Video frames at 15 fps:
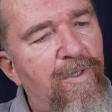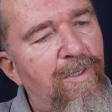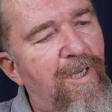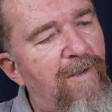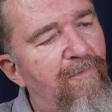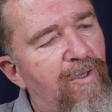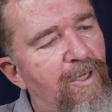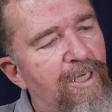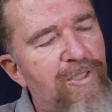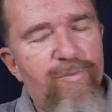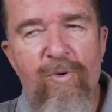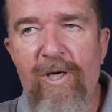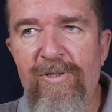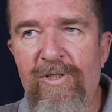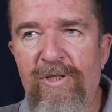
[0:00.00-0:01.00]
kind of a nice
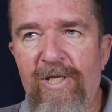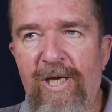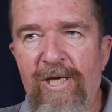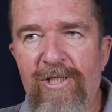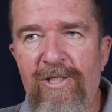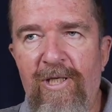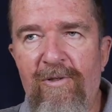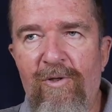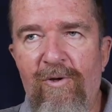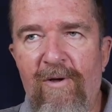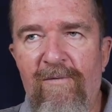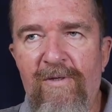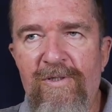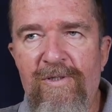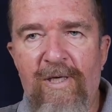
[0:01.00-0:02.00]
presentation. You
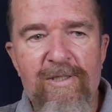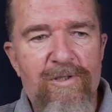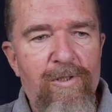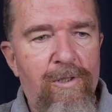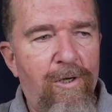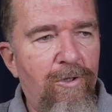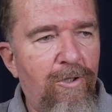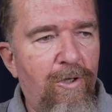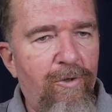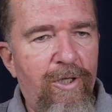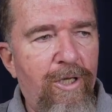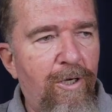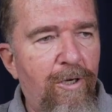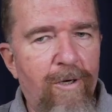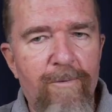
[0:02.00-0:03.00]
have this nice logo
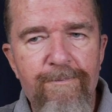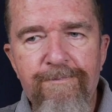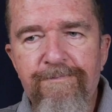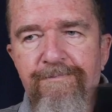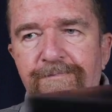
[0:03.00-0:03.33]
here